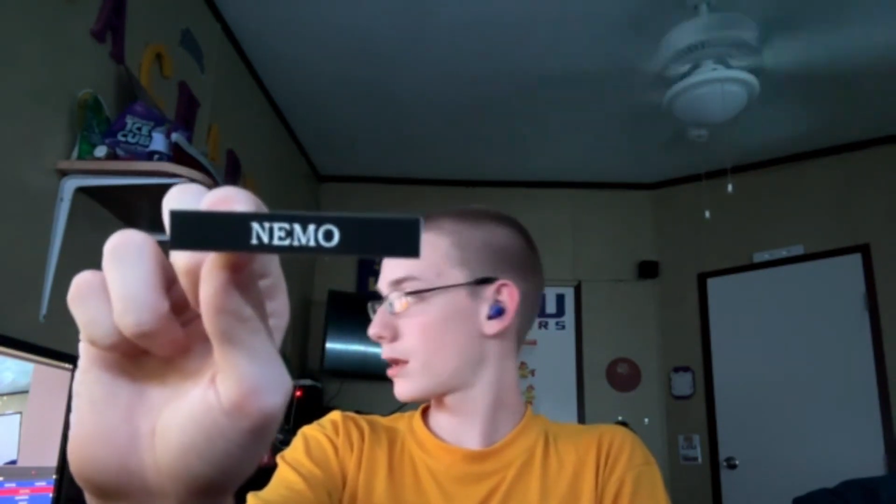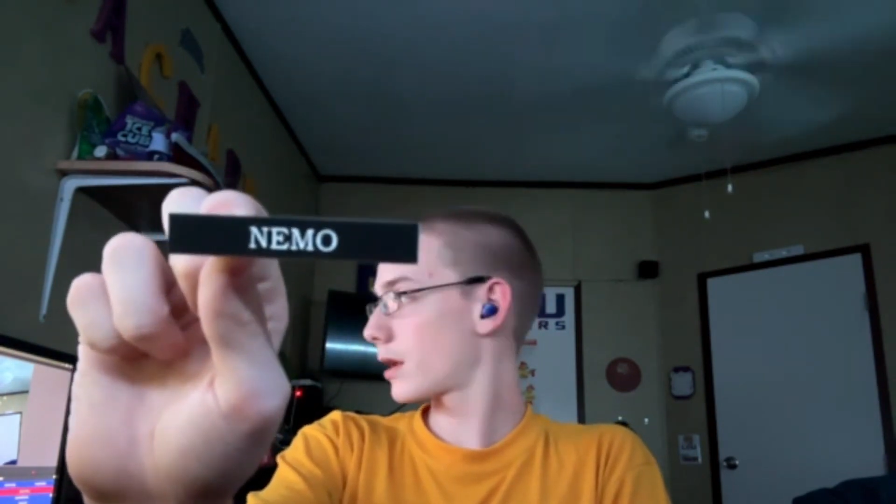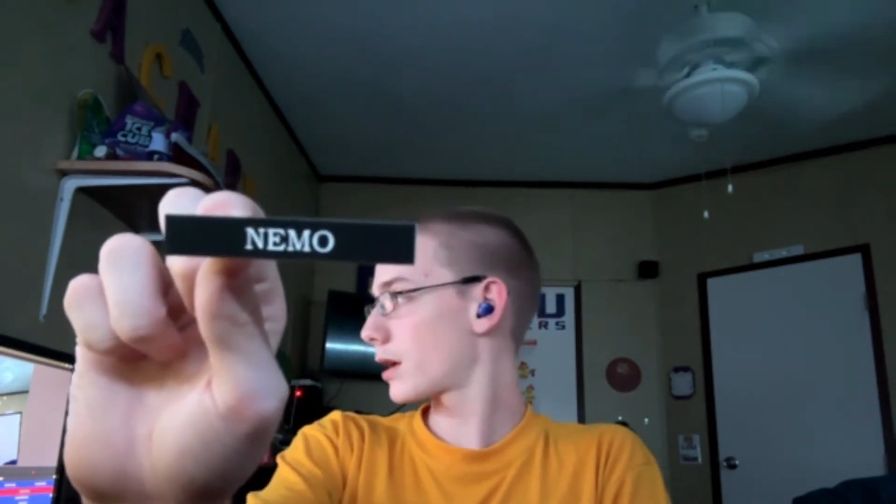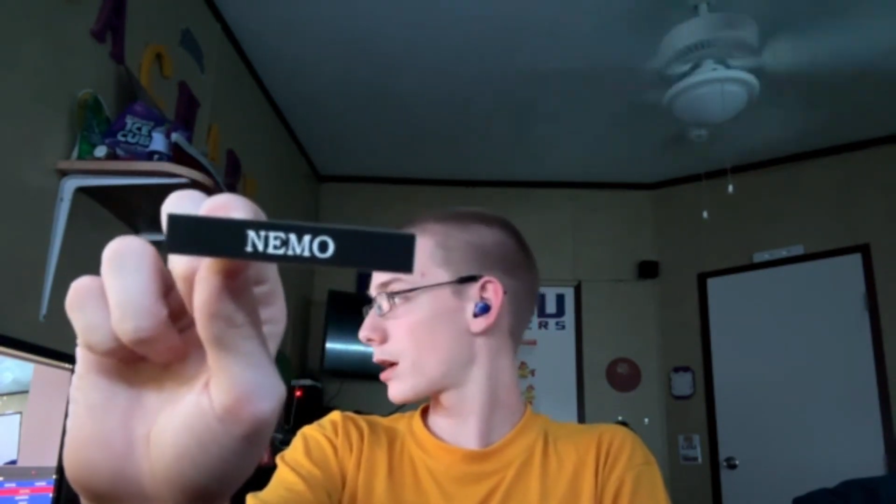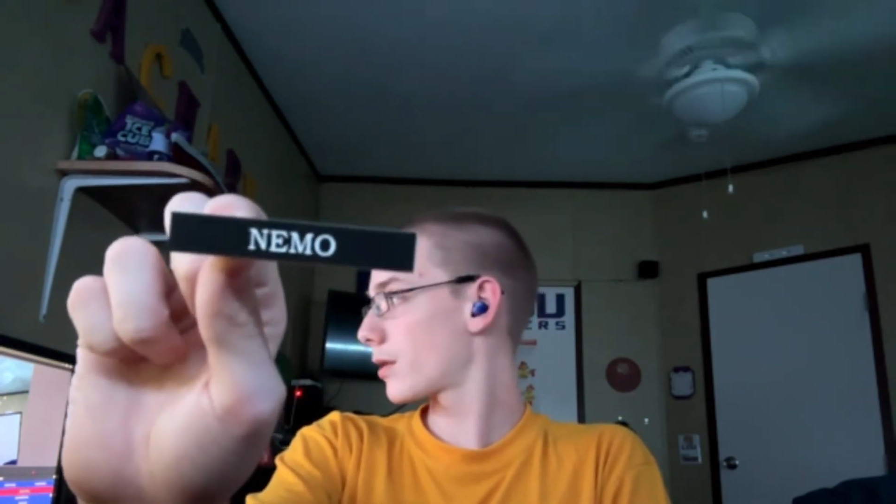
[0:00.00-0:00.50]

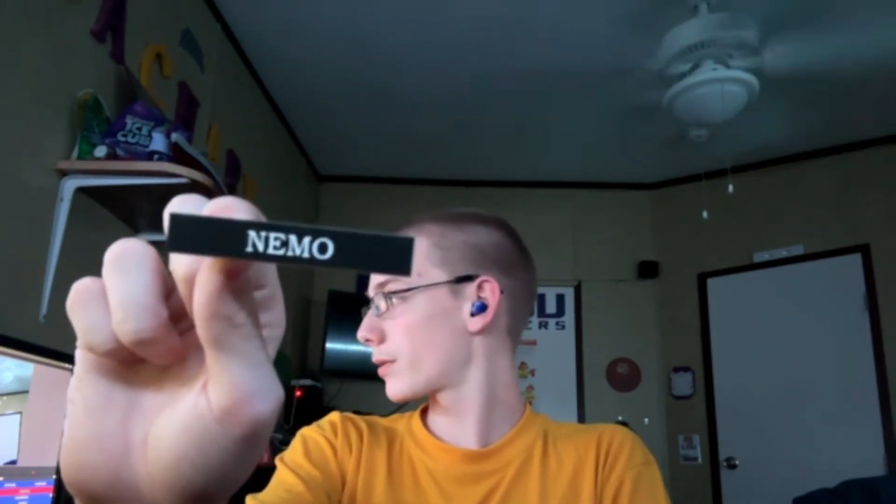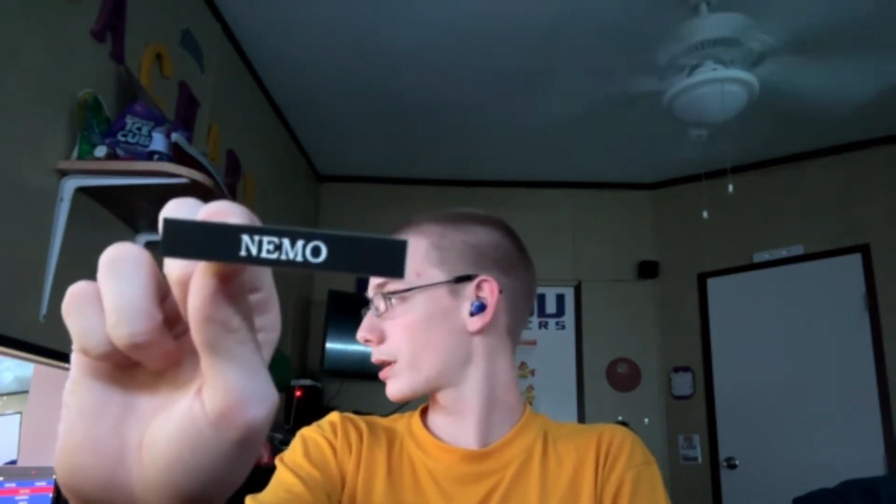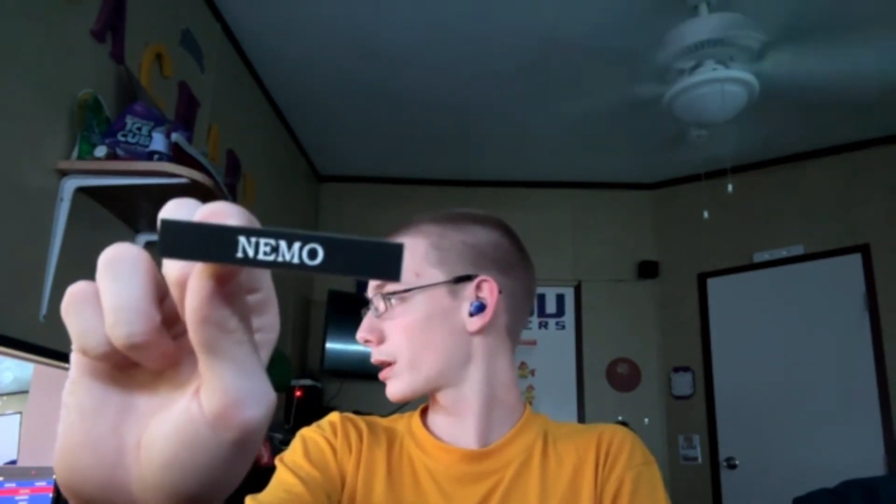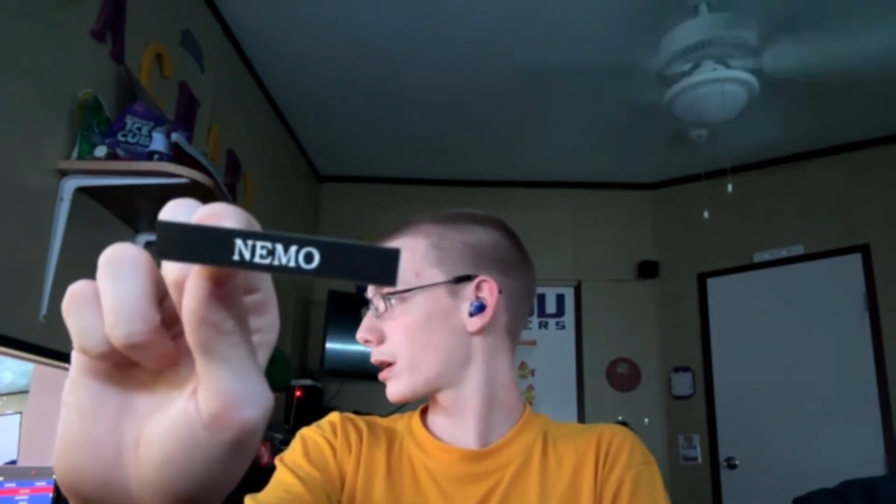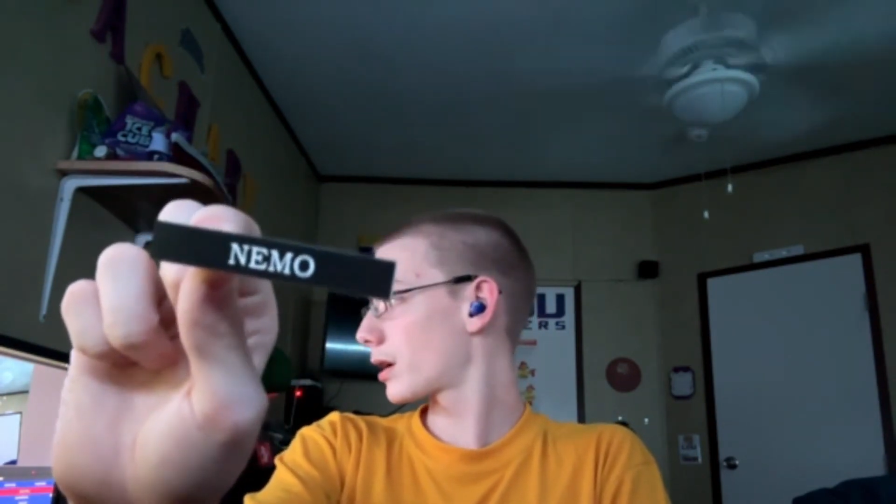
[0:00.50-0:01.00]
there we
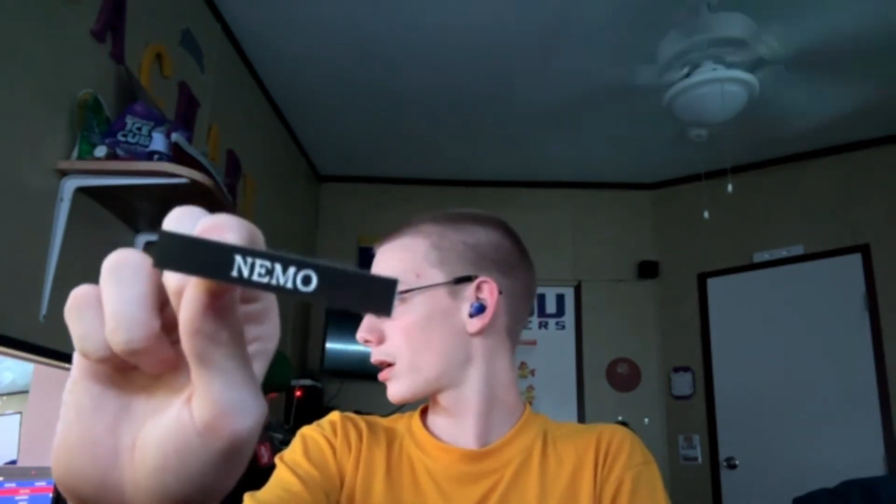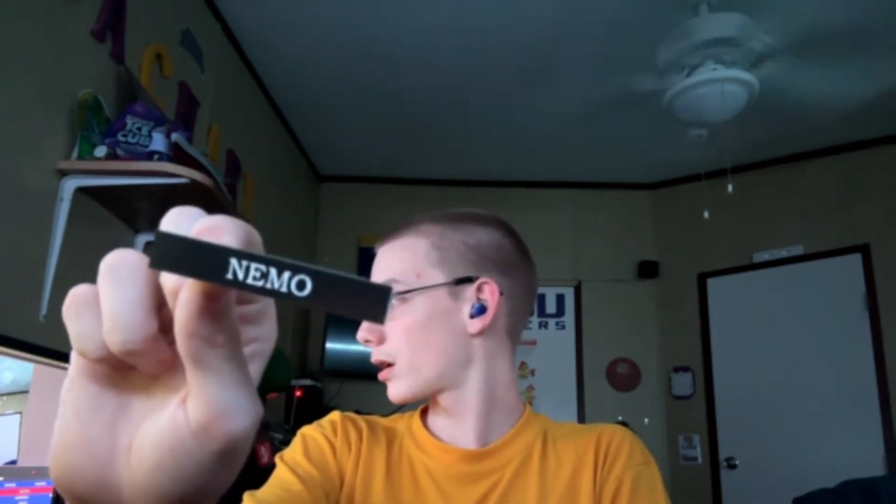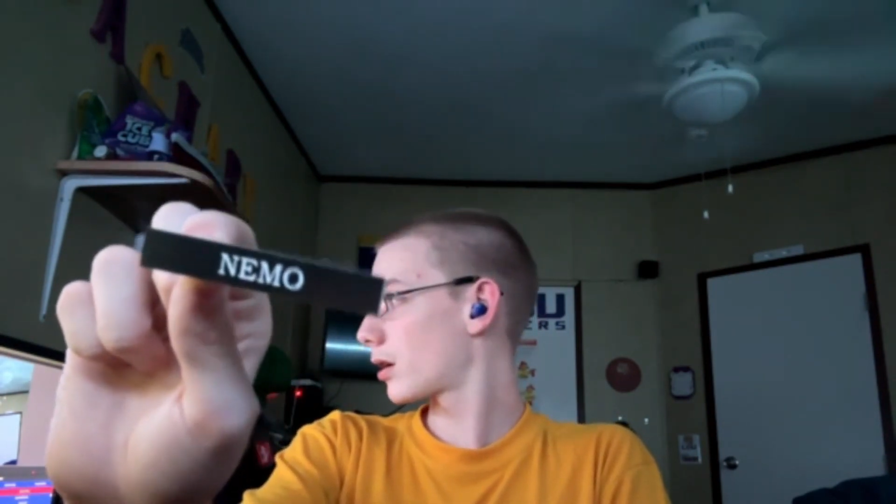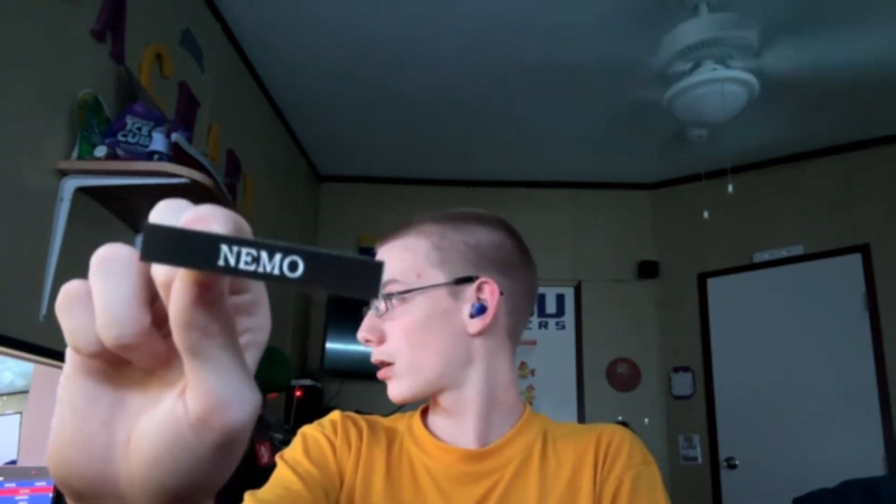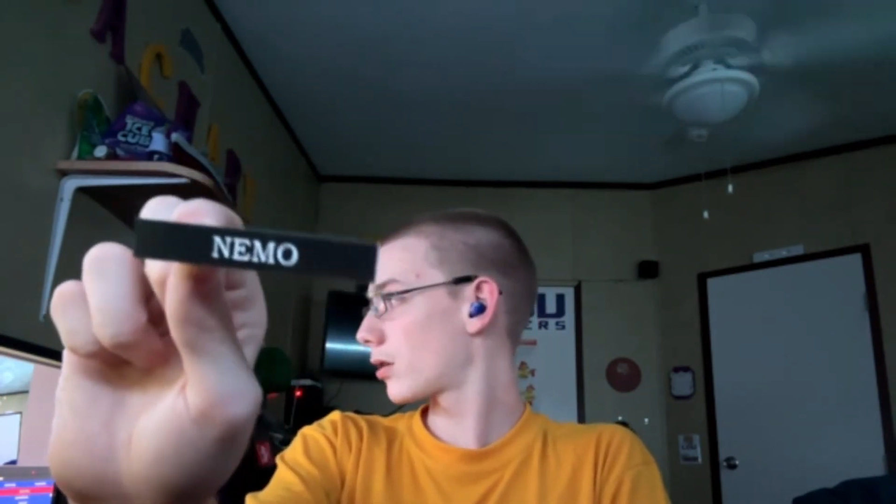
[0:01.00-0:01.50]

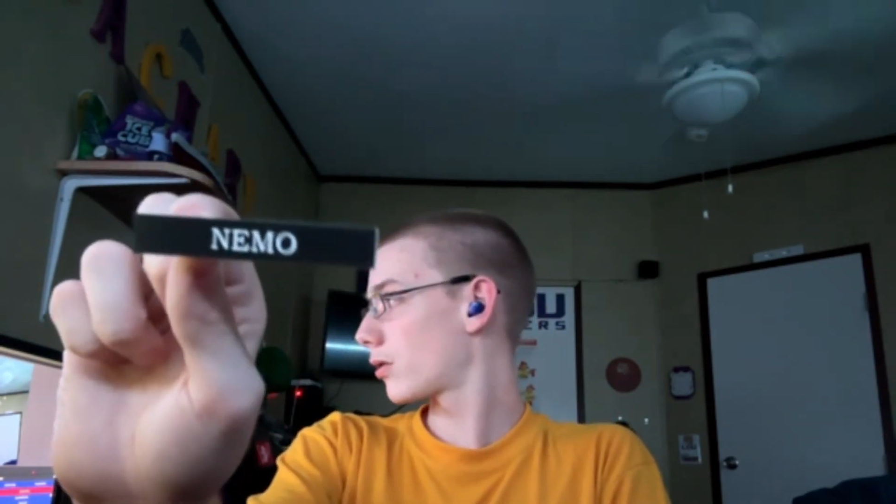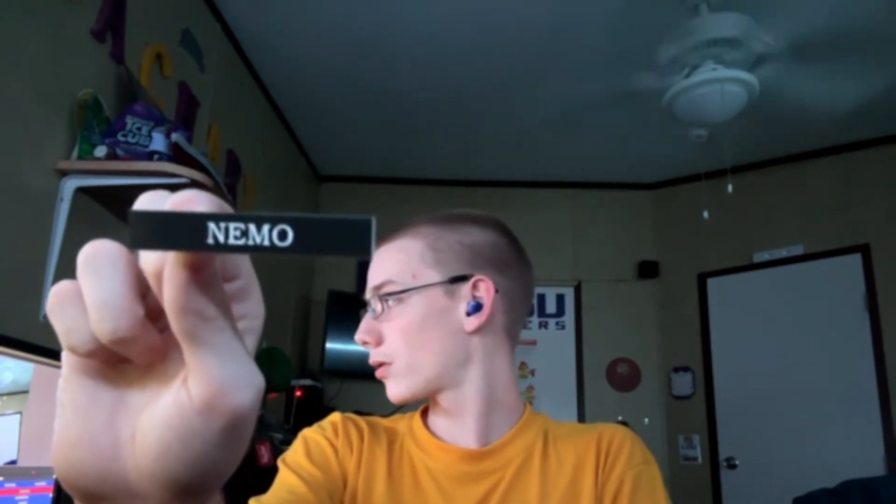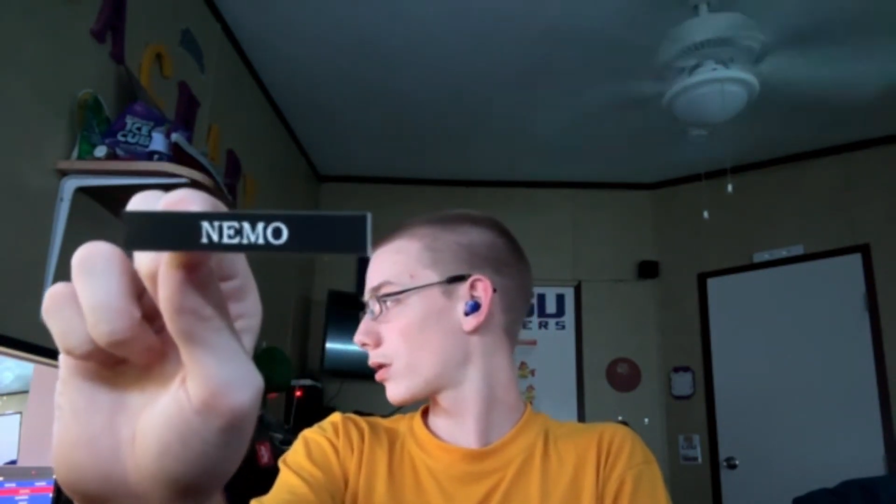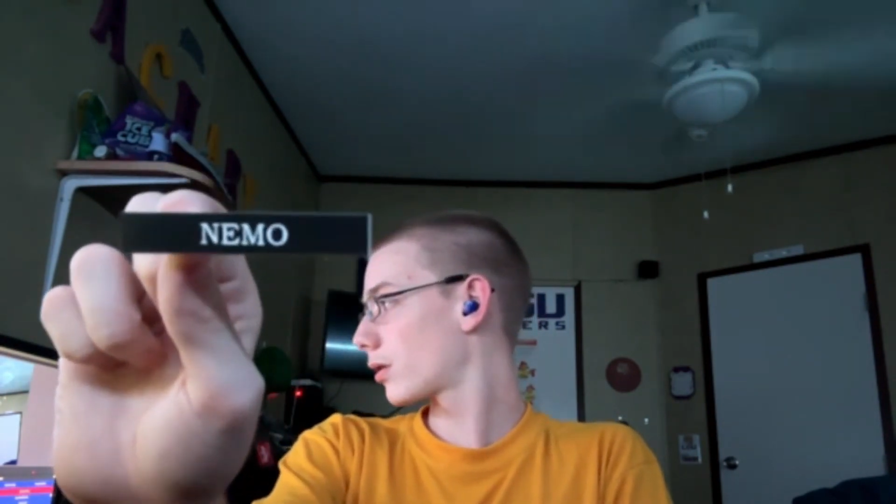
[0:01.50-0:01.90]
go.